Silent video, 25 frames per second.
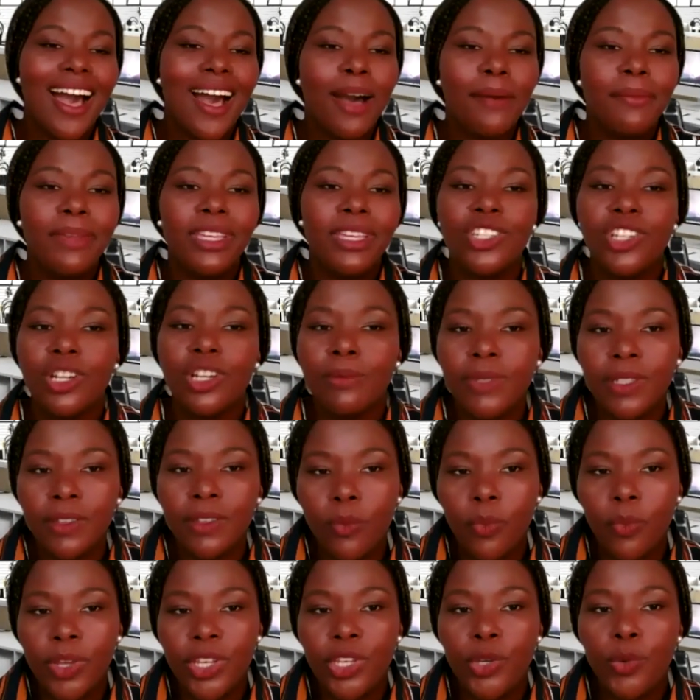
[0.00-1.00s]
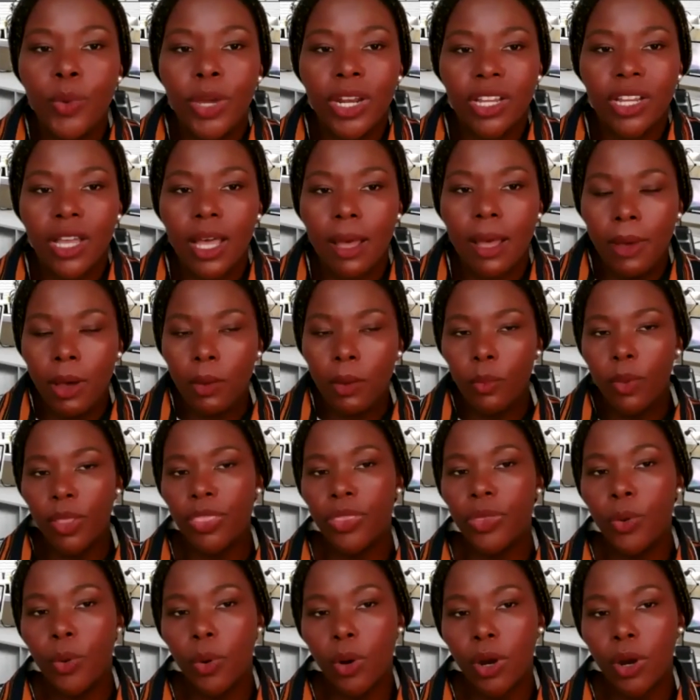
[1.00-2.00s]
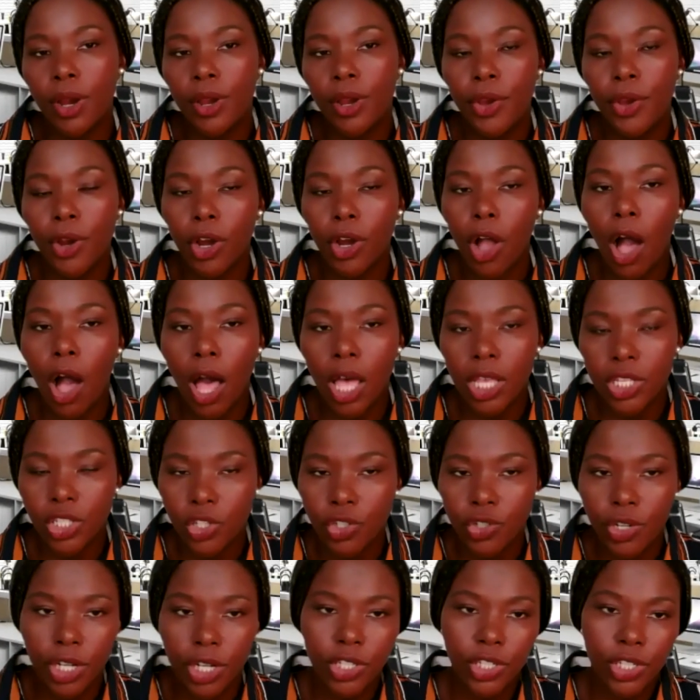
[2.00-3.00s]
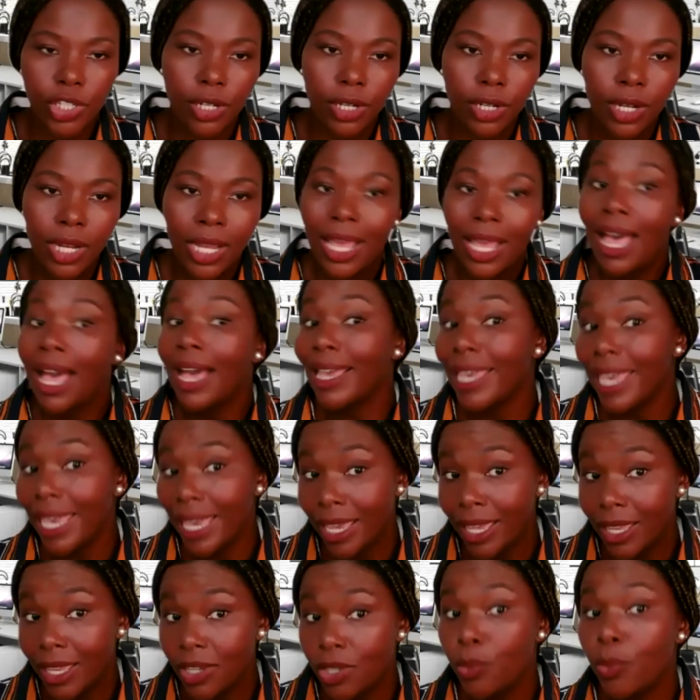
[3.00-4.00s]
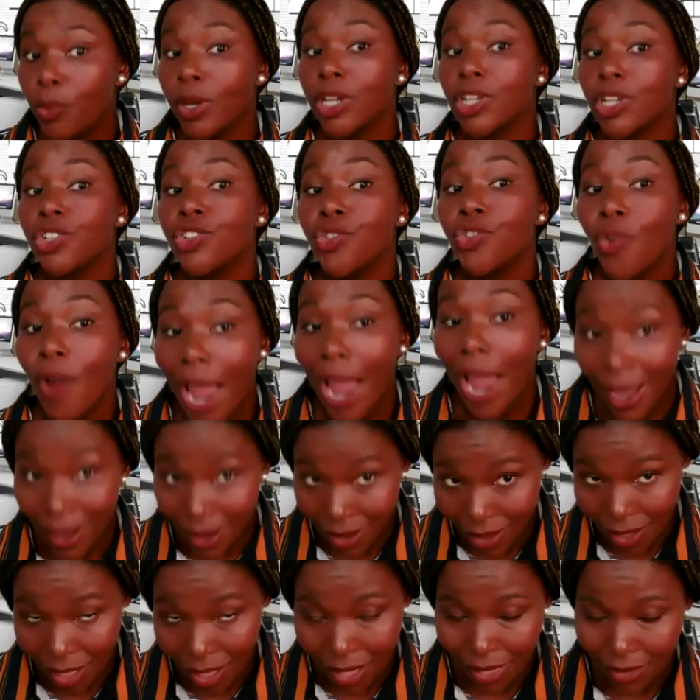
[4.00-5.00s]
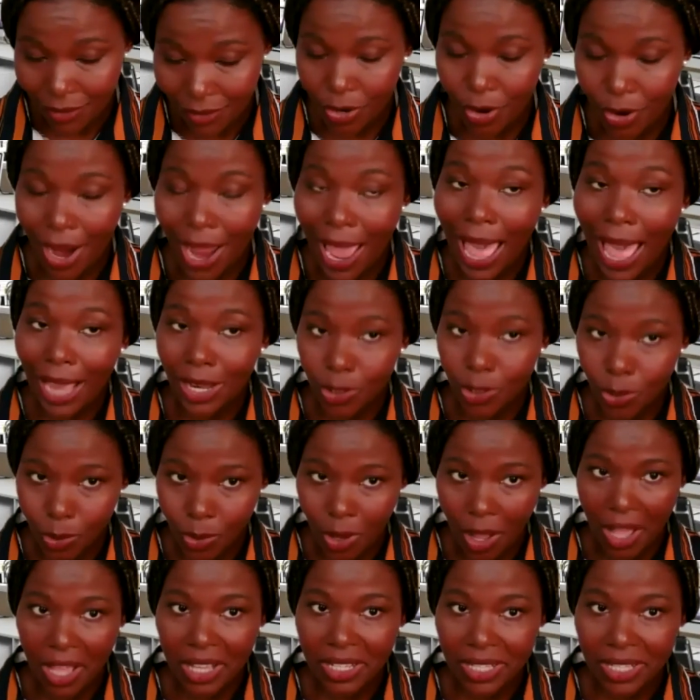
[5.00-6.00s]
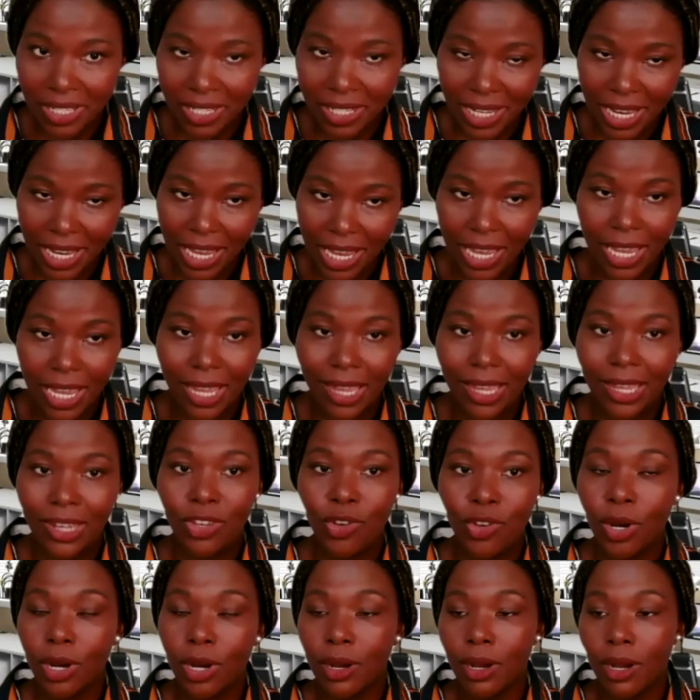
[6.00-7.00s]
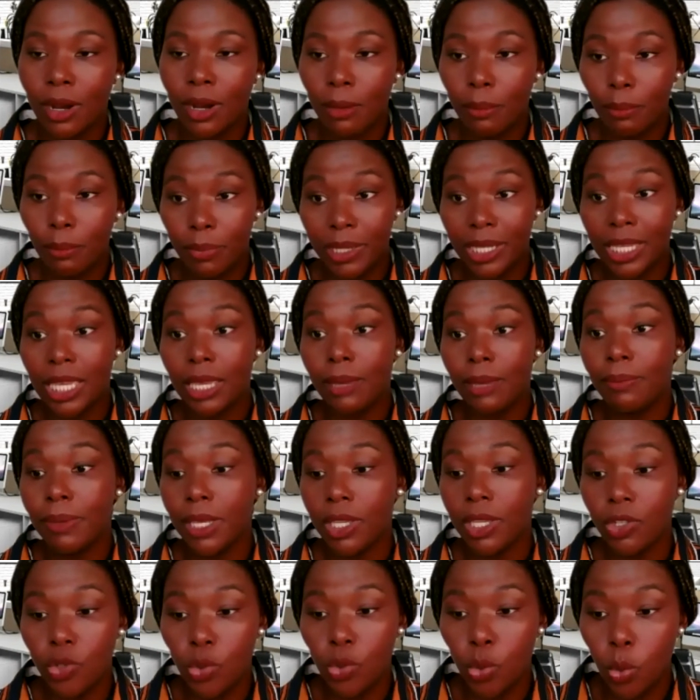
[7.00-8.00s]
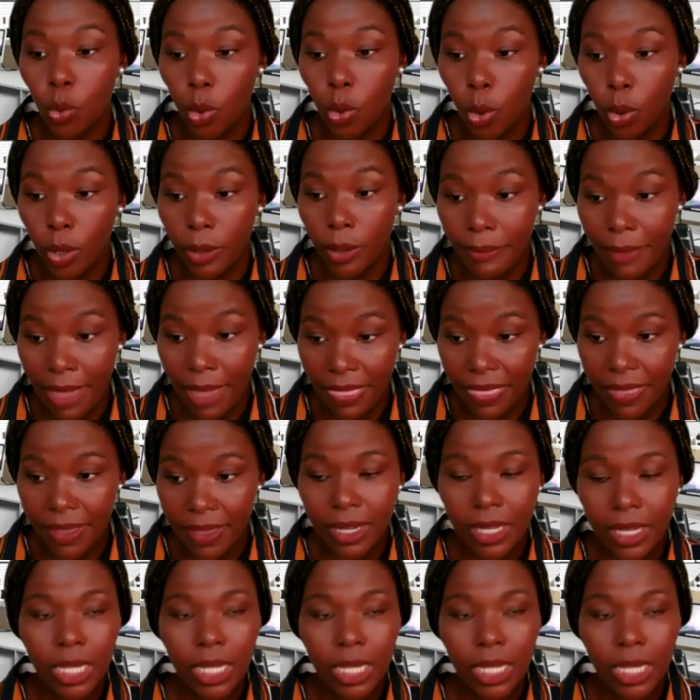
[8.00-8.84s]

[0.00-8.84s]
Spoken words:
In terms of when you want to come up with your cost structure. Again, you want to track all of your actual costs in your bookkeeping tool or method.